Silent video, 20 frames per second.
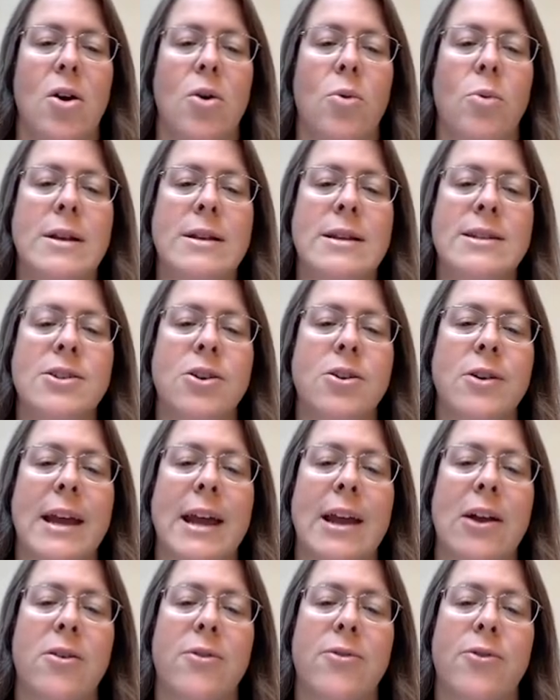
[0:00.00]
What does our
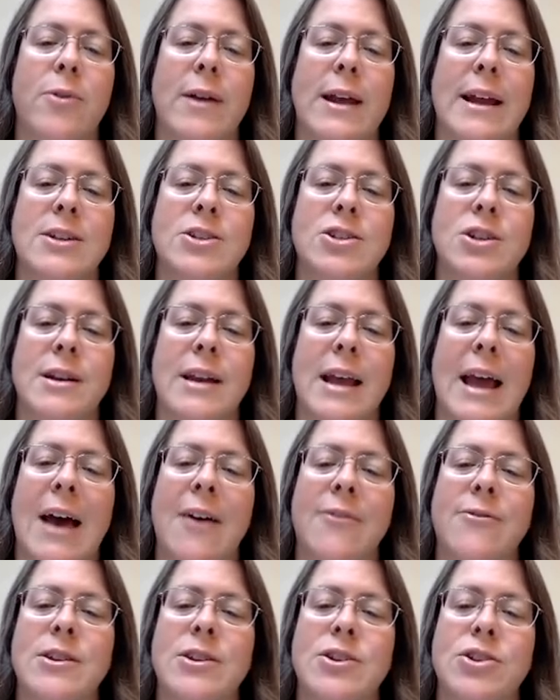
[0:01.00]
care of creation
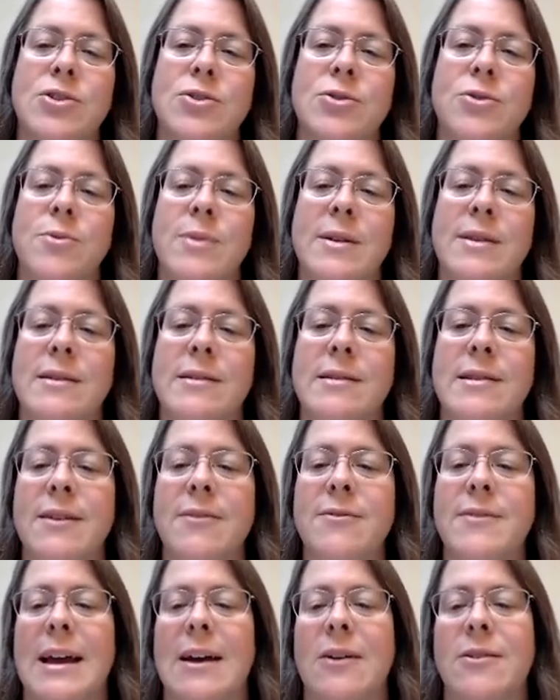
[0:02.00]
have to do with the
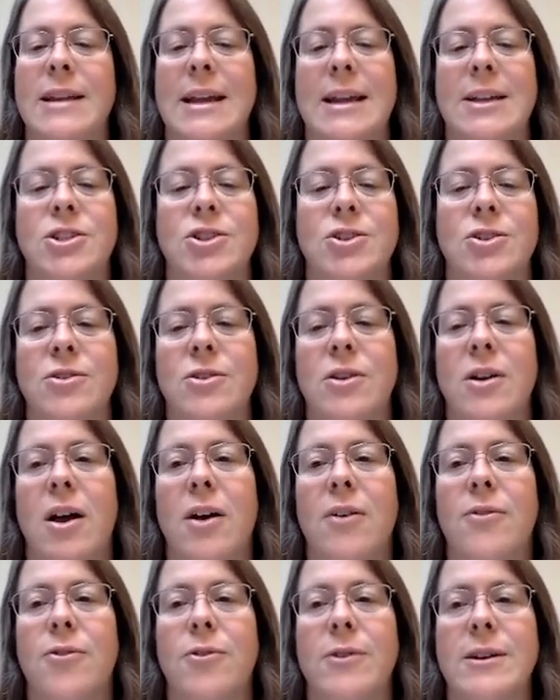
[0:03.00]
lived out nature
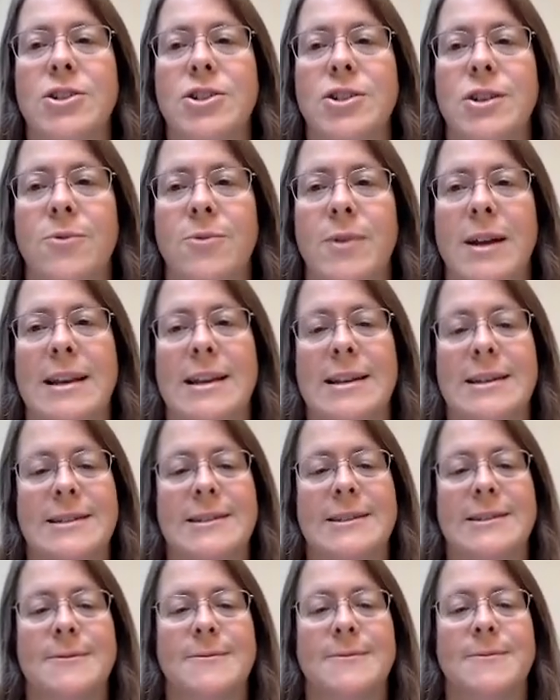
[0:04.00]
of Christian
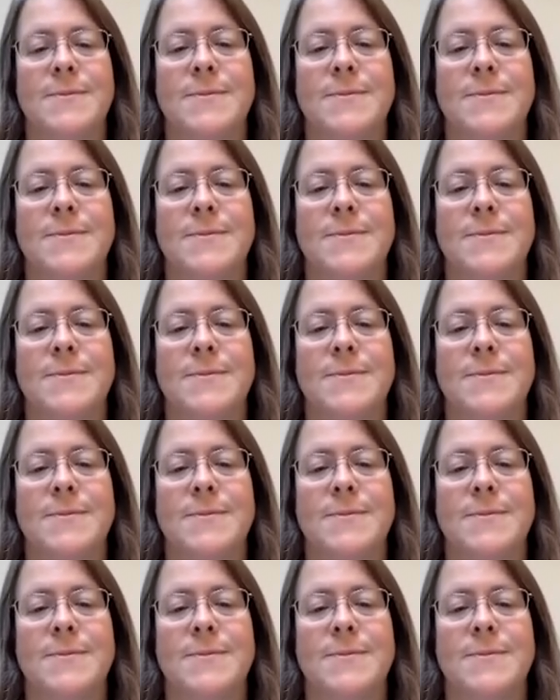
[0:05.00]
witness?